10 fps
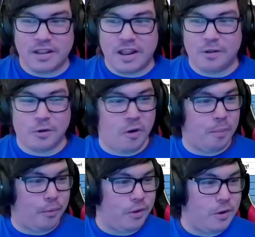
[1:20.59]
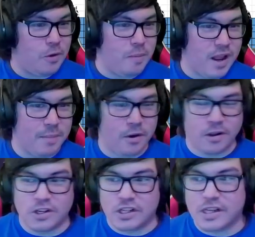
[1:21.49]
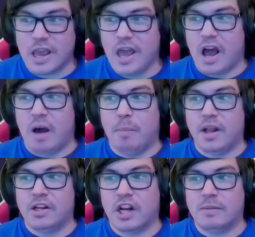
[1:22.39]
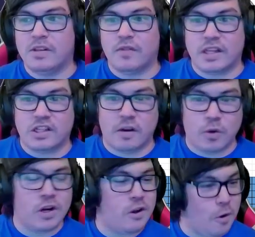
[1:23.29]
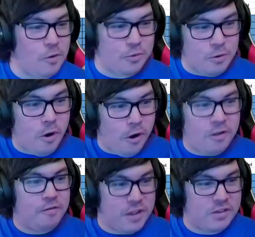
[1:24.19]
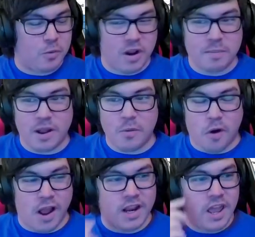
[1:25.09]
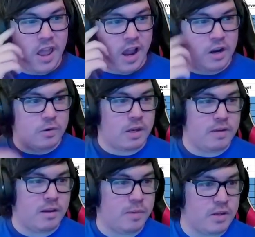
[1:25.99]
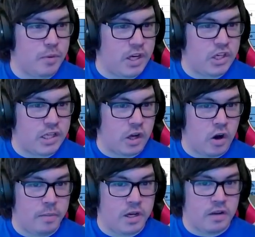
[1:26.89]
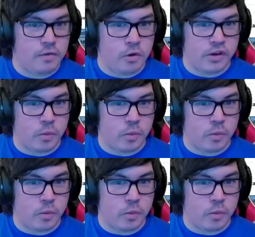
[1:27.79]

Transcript: Now they're all blue. My apologies. Uh, but in terms of this stuff, uh, we're gonna go through all of this one by one. I know sometimes my spreadsheets are a bit confusing.